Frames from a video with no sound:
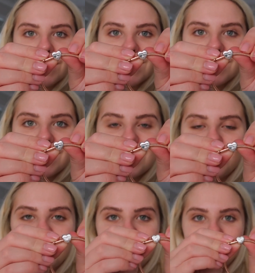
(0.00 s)
it says
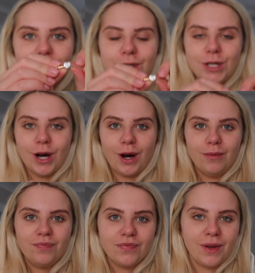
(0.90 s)
daughter on the
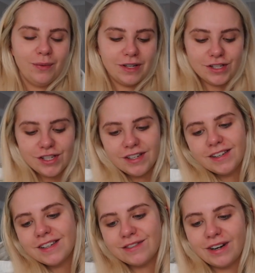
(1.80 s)
charm, which
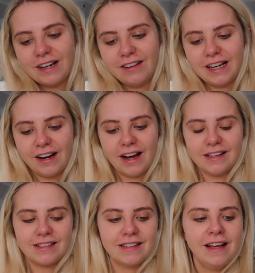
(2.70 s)
is really, really
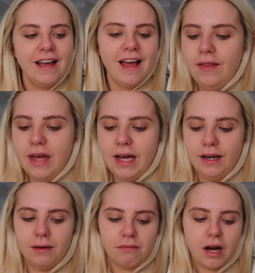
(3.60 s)
nice. And
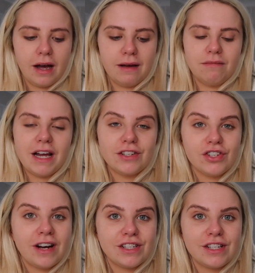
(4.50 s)
then my
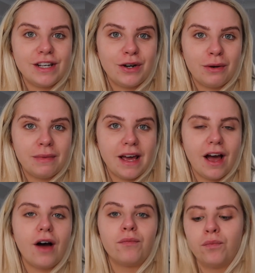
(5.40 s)
manager actually got me,
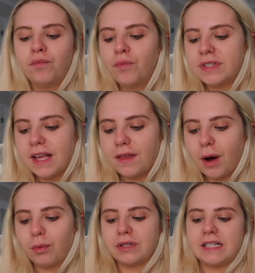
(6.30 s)
I said that
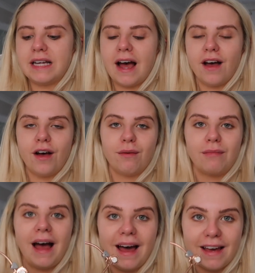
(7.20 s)
I wanted a
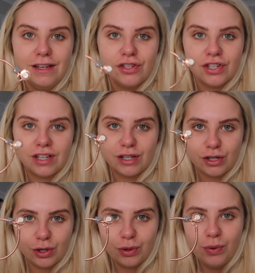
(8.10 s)
H
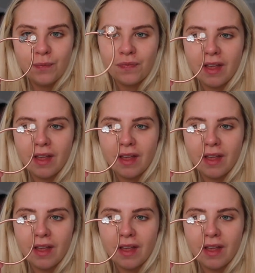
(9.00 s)
initial